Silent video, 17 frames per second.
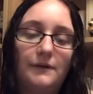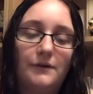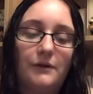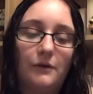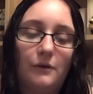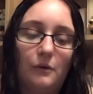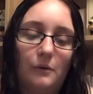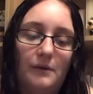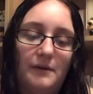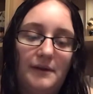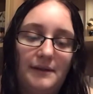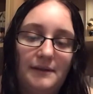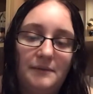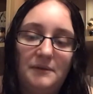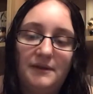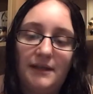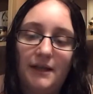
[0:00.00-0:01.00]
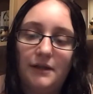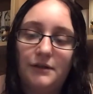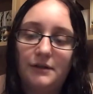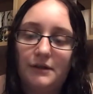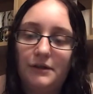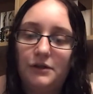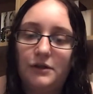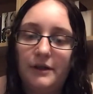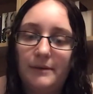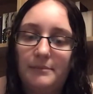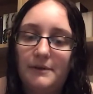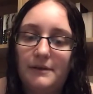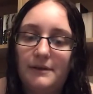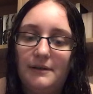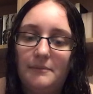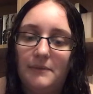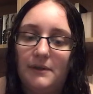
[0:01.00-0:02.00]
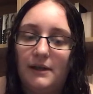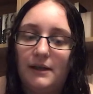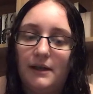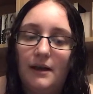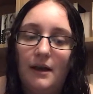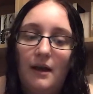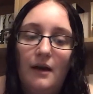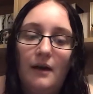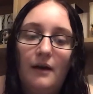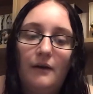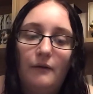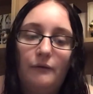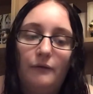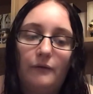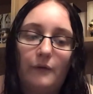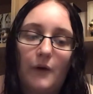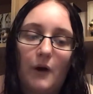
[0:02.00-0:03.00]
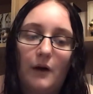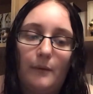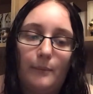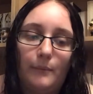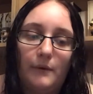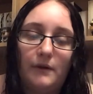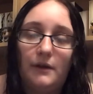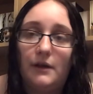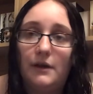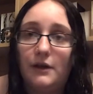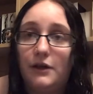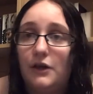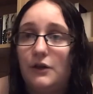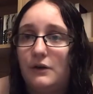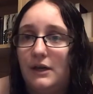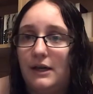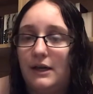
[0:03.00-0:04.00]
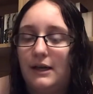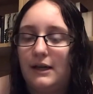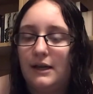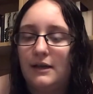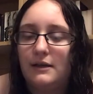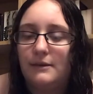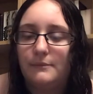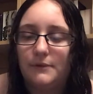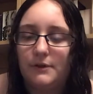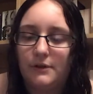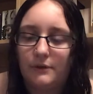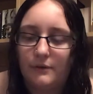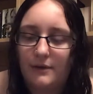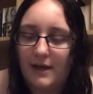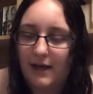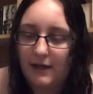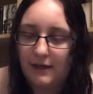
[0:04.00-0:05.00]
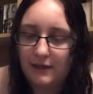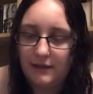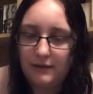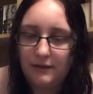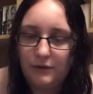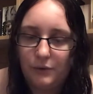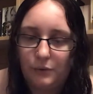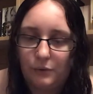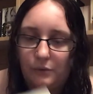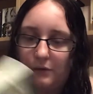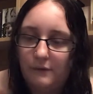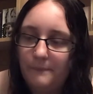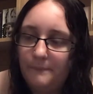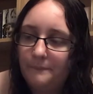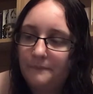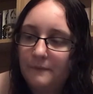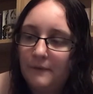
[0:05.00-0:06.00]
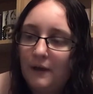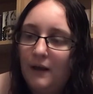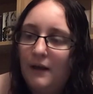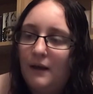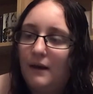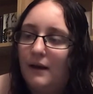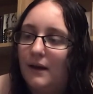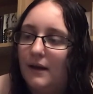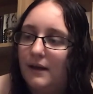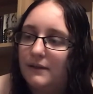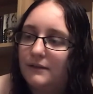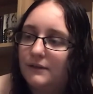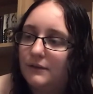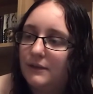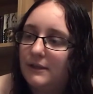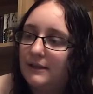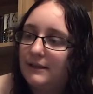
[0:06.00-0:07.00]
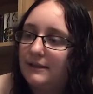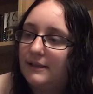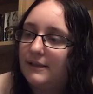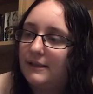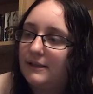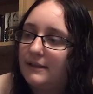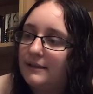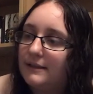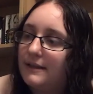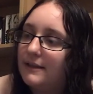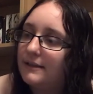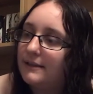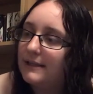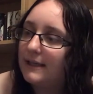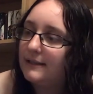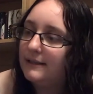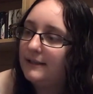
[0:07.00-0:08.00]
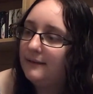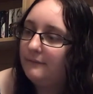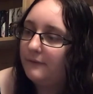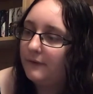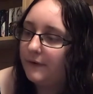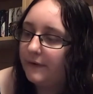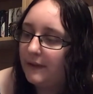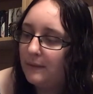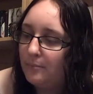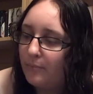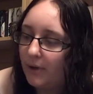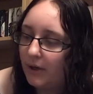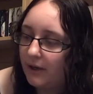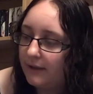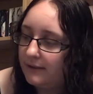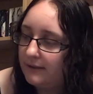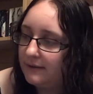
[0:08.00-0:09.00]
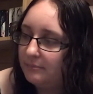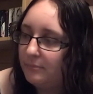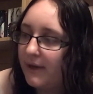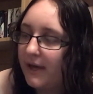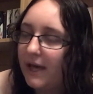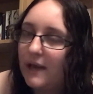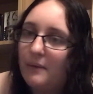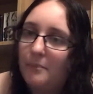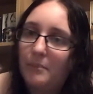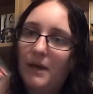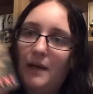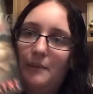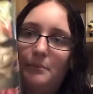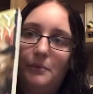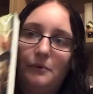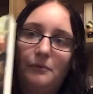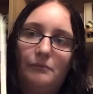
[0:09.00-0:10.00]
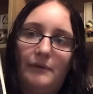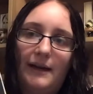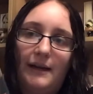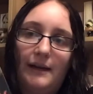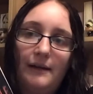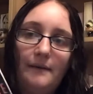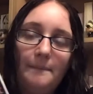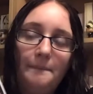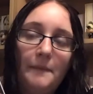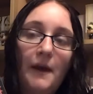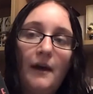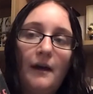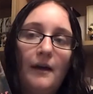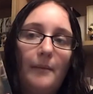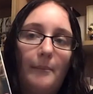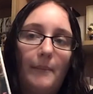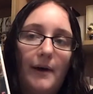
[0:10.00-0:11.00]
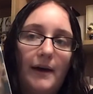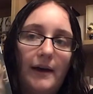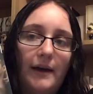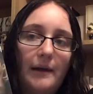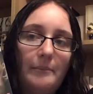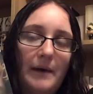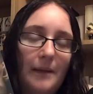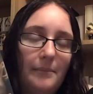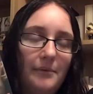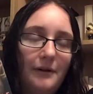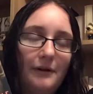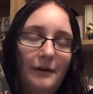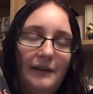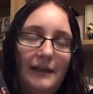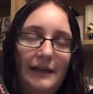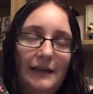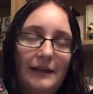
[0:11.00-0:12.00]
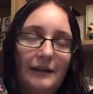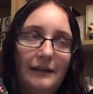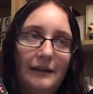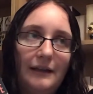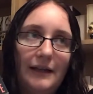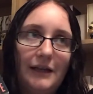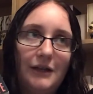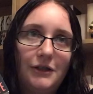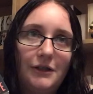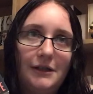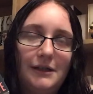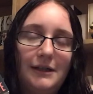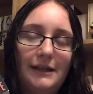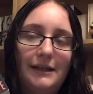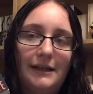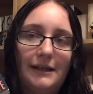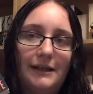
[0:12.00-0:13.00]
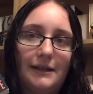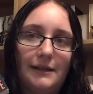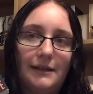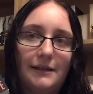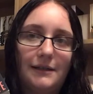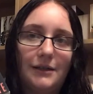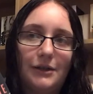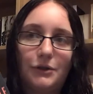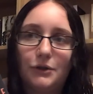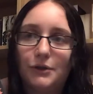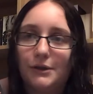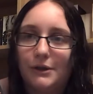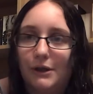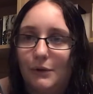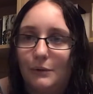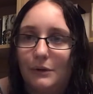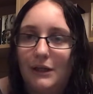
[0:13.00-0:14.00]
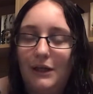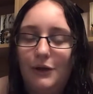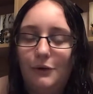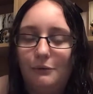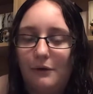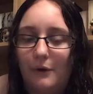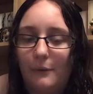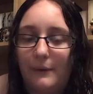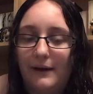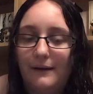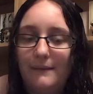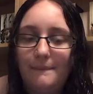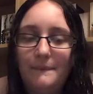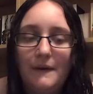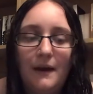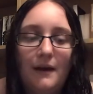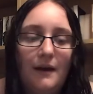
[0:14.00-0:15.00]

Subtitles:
So this was actually shipped to me from the United Kingdom, so that is cool. So this is Sexy Filthy Boss by Piper Rain. My Piper Colleen collection is slowly growing.